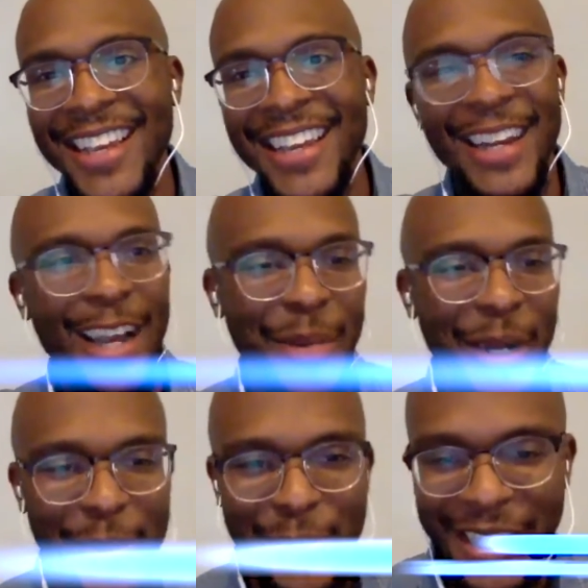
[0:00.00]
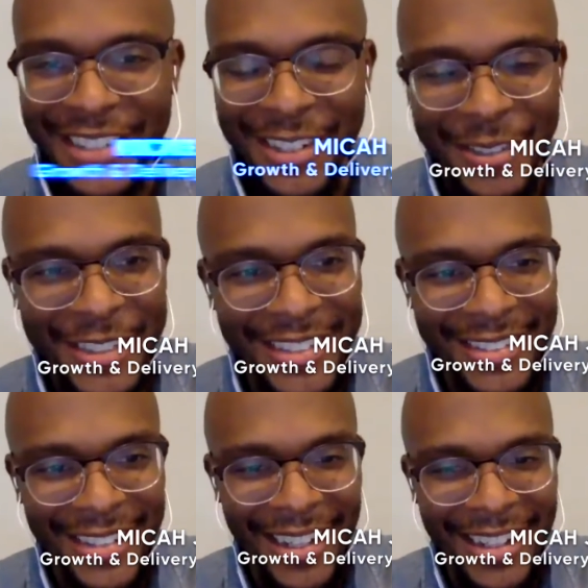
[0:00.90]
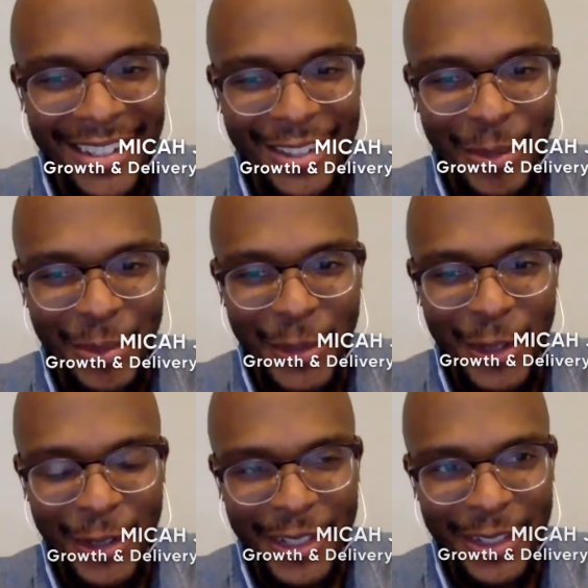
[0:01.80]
And uh, my name is Micah Jefferson. Uh, so I'm currently